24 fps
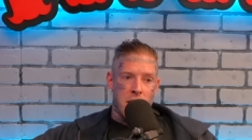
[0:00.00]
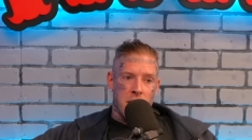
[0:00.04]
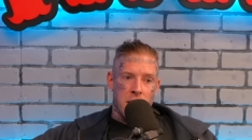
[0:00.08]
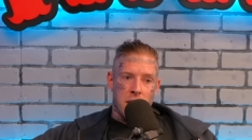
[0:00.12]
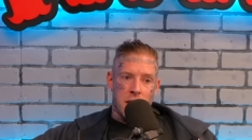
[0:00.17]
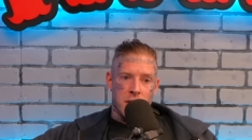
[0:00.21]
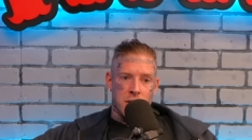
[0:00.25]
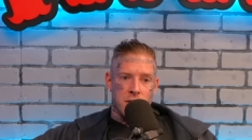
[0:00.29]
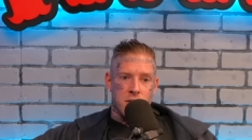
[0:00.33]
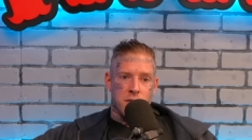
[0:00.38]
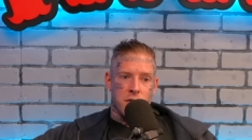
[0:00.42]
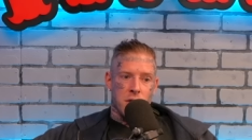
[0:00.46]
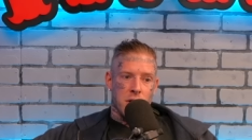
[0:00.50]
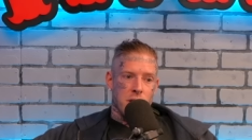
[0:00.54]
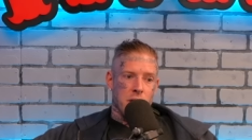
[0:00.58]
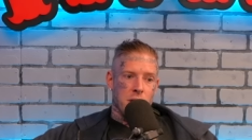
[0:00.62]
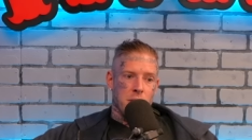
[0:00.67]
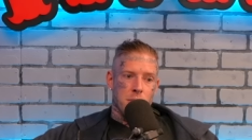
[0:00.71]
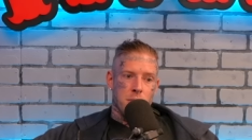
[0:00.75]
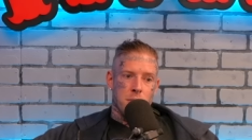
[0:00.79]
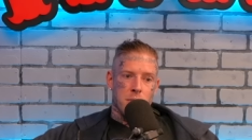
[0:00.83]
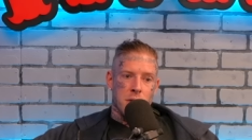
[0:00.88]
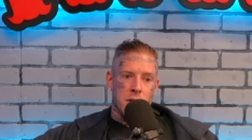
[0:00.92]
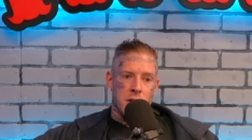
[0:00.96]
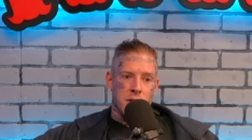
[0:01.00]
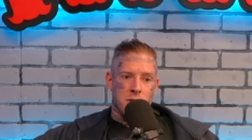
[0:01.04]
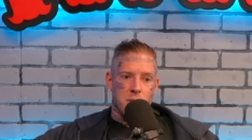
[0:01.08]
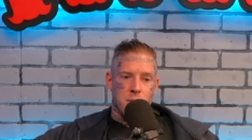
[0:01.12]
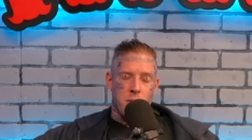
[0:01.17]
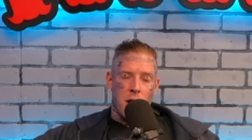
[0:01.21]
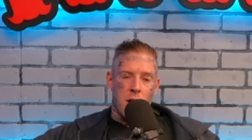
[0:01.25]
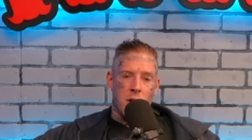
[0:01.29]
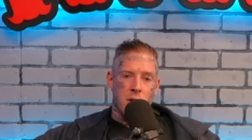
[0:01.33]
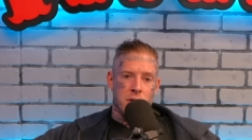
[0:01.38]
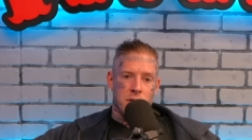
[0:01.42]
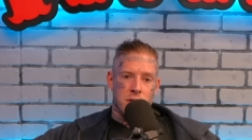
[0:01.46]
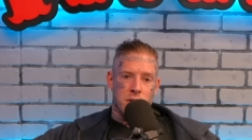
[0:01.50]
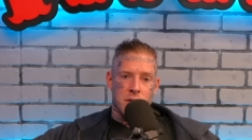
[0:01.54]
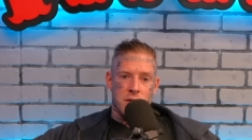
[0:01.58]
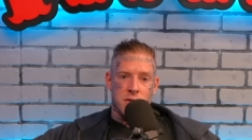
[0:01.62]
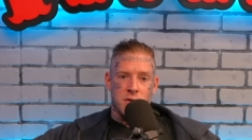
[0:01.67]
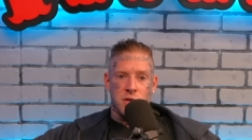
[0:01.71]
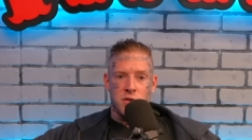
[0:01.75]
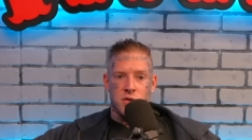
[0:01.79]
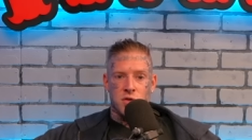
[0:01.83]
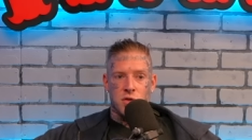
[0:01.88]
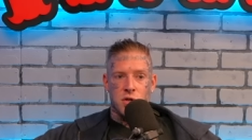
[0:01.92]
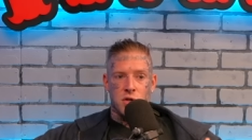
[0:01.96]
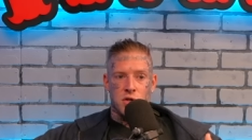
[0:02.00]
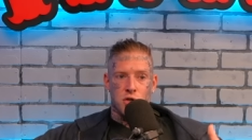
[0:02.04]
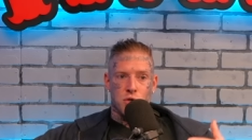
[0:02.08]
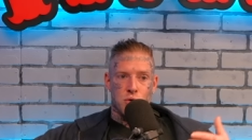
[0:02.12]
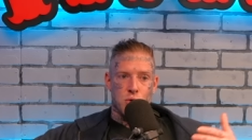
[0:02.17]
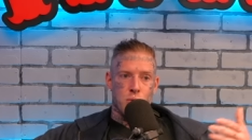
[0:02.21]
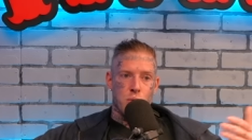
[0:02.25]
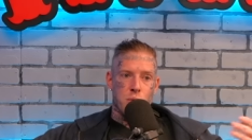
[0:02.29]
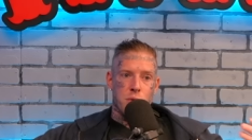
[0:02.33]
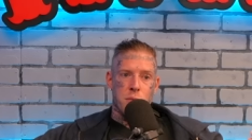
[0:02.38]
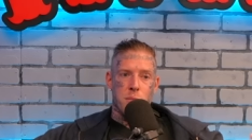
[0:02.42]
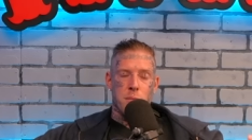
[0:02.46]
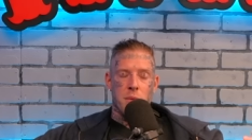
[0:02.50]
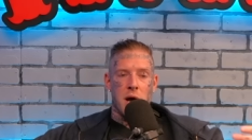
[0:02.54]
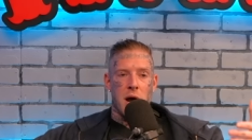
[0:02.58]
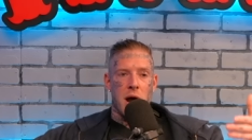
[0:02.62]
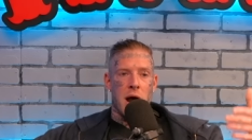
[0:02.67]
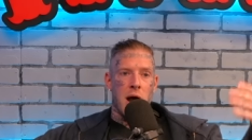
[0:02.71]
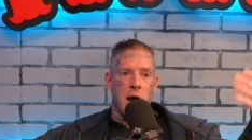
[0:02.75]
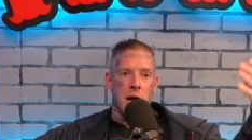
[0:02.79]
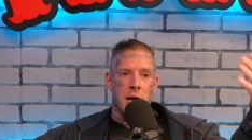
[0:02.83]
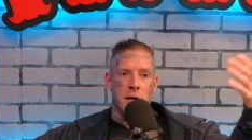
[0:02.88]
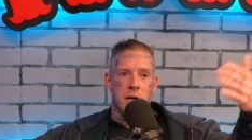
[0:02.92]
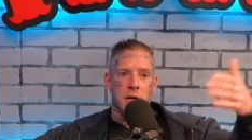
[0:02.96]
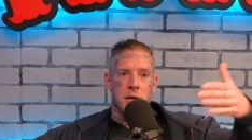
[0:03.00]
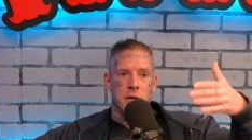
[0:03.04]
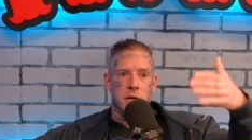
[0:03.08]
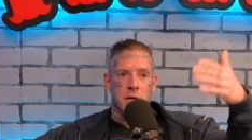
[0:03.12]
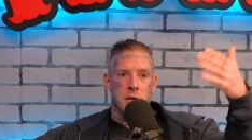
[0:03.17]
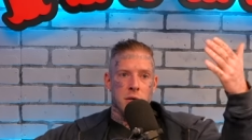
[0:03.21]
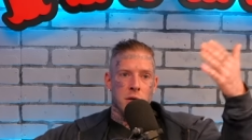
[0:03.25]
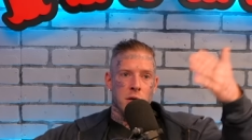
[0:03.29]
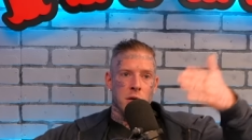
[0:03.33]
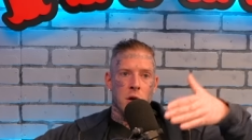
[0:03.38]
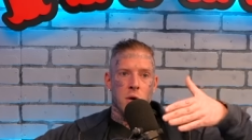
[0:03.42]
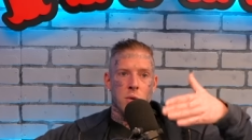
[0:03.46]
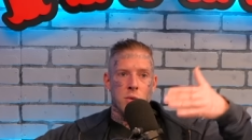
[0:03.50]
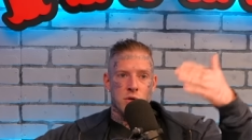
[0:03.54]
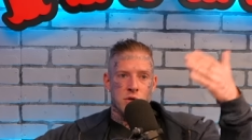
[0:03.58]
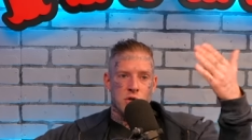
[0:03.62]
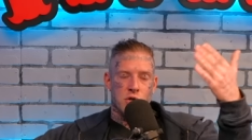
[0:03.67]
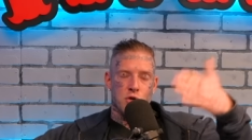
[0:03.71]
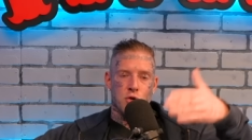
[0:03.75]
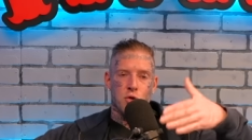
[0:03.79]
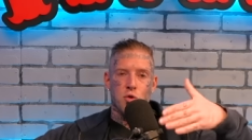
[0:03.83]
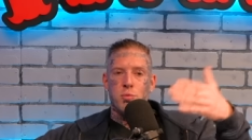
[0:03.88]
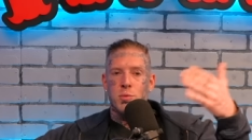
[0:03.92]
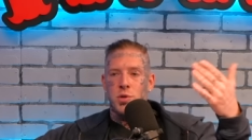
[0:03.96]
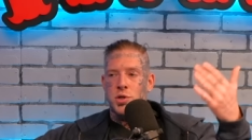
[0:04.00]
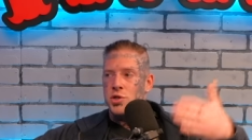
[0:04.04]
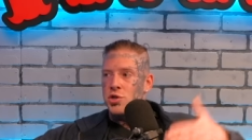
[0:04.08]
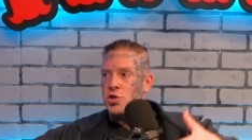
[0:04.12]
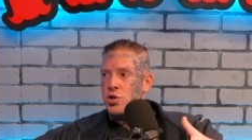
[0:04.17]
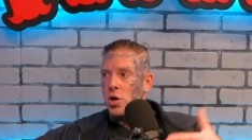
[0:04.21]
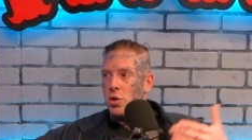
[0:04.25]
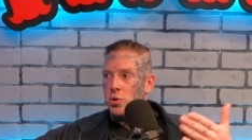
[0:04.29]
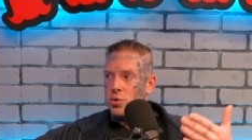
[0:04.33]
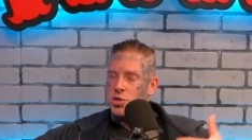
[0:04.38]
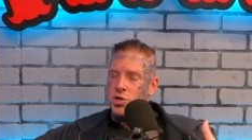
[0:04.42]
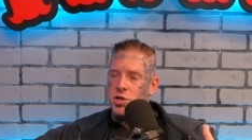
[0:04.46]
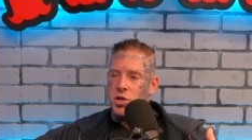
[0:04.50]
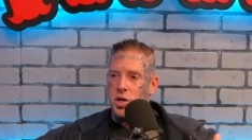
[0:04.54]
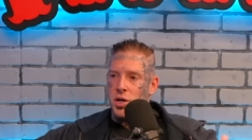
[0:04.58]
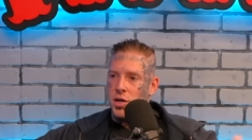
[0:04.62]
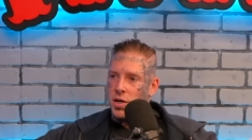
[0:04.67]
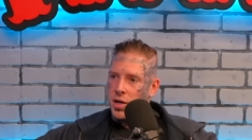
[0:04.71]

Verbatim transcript: it's fucking it's politics. It's the truth behind you know it's Truman Facade, Show shit. Yeah.